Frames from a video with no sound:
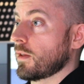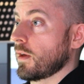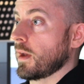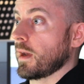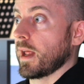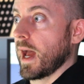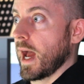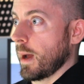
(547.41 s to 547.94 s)
I
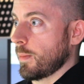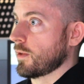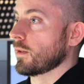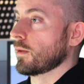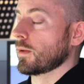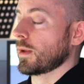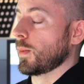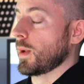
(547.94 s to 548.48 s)
decided
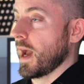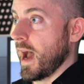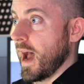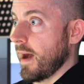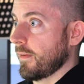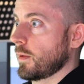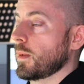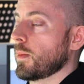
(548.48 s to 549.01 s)
absolutely we
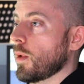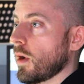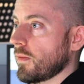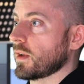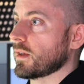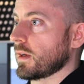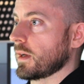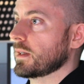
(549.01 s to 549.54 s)
have to be
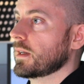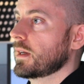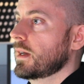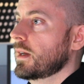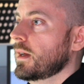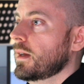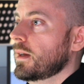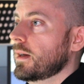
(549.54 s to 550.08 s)
part of Ignite.
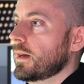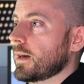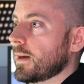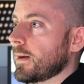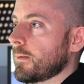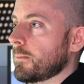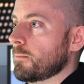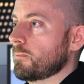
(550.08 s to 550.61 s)

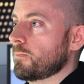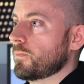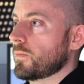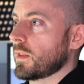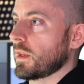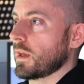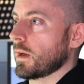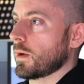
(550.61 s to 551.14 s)

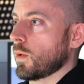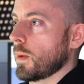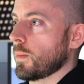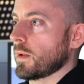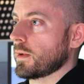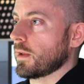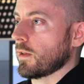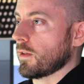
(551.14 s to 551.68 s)
The
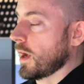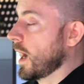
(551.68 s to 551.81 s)
equipment